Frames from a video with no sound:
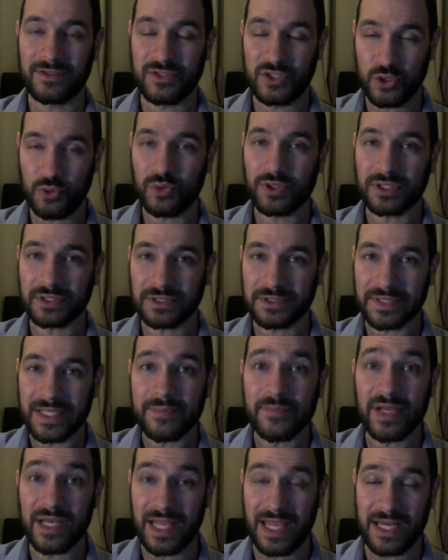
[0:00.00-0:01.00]
you would
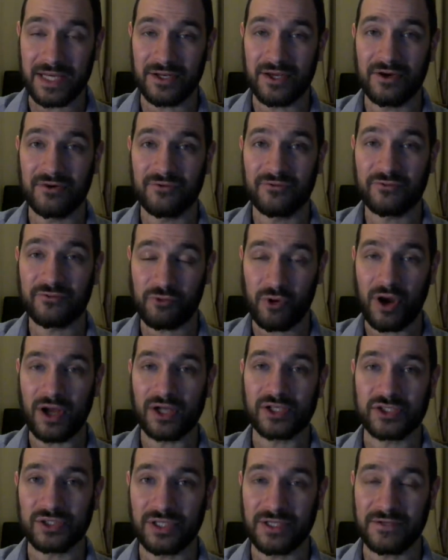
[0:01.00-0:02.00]
eliminate
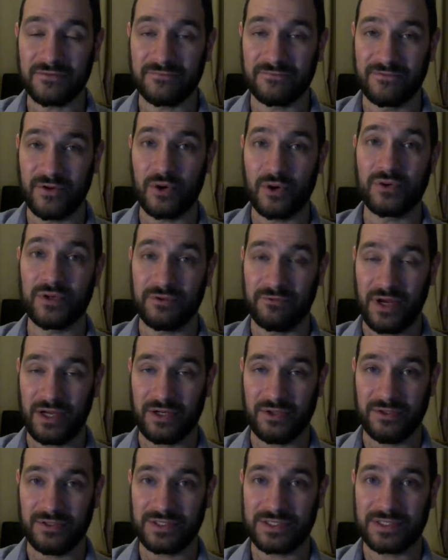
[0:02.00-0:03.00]
fraudulent voting
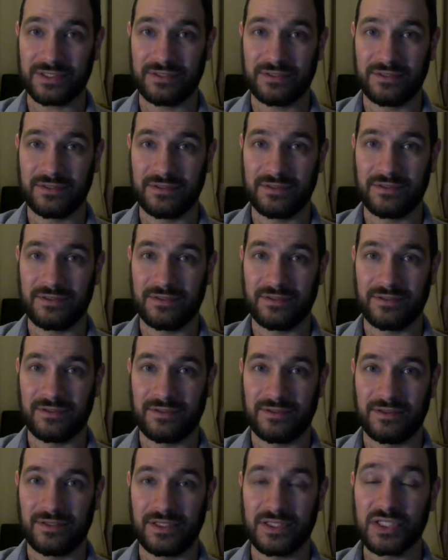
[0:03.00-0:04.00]
records.
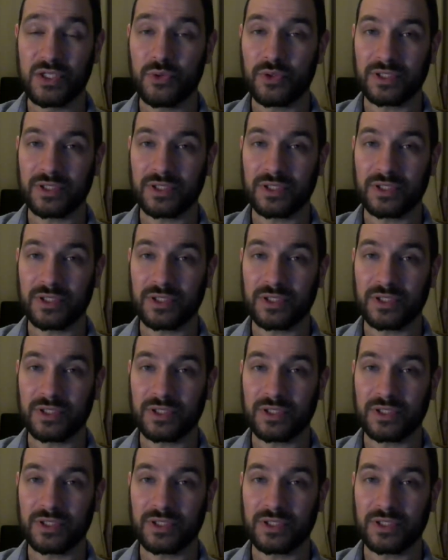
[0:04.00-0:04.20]
You